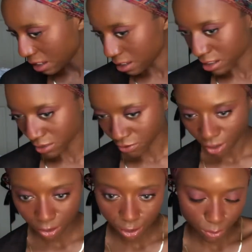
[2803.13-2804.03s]
As far
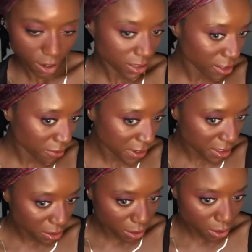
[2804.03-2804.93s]
as the rest of the face
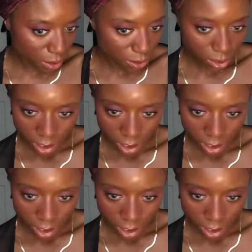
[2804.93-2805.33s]
goes,